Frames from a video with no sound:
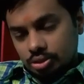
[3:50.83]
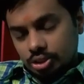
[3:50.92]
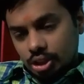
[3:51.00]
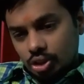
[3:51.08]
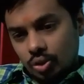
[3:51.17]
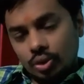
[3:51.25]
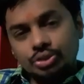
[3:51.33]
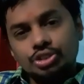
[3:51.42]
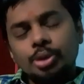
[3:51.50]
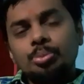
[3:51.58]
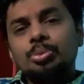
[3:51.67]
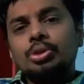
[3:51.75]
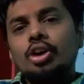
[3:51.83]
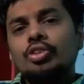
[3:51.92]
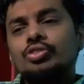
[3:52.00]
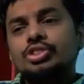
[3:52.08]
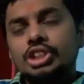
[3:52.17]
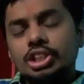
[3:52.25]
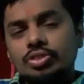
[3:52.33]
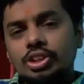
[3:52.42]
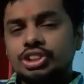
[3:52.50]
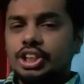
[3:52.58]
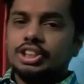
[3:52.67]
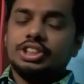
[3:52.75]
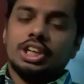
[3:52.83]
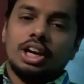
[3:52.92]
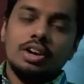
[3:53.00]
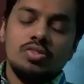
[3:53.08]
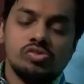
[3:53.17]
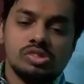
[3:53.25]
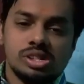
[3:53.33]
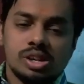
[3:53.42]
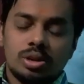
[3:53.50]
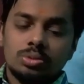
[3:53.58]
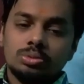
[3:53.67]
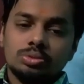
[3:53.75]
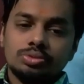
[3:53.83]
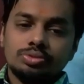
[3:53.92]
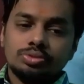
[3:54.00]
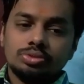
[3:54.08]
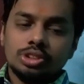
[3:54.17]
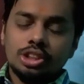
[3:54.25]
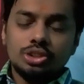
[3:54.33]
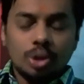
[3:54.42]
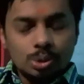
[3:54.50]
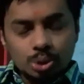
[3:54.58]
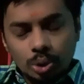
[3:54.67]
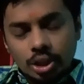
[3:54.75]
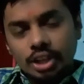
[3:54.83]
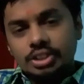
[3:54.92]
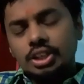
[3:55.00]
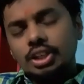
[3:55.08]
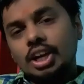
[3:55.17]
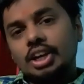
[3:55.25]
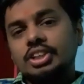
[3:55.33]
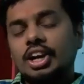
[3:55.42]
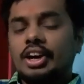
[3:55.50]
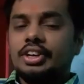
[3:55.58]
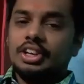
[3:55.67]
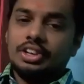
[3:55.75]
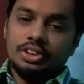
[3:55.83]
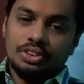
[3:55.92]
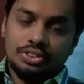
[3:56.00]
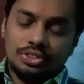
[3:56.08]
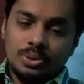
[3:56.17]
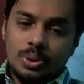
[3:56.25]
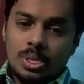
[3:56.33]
the concept of Jiva Shesha is also like the Lagna degrees.